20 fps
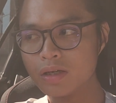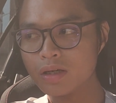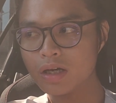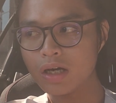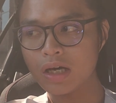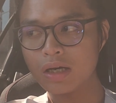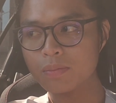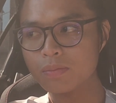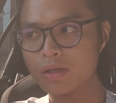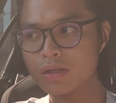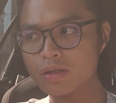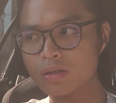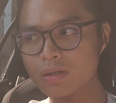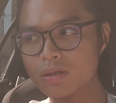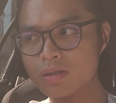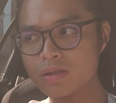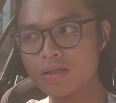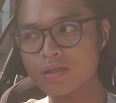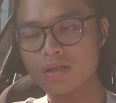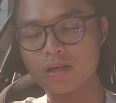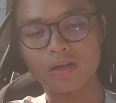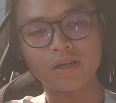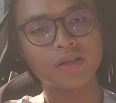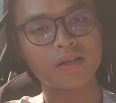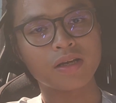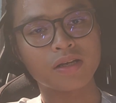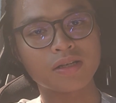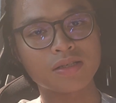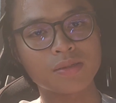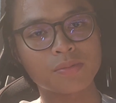I'm gonna study
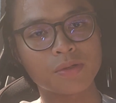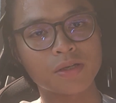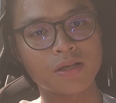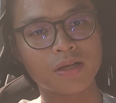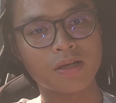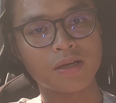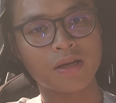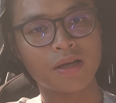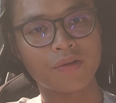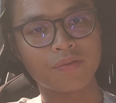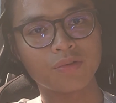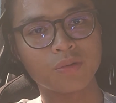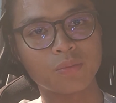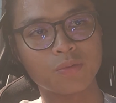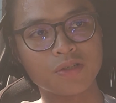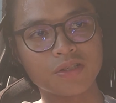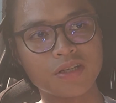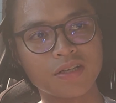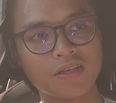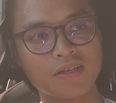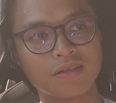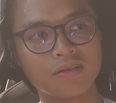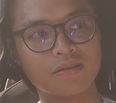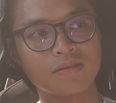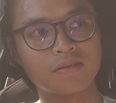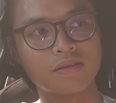that because I'm gonna have to present it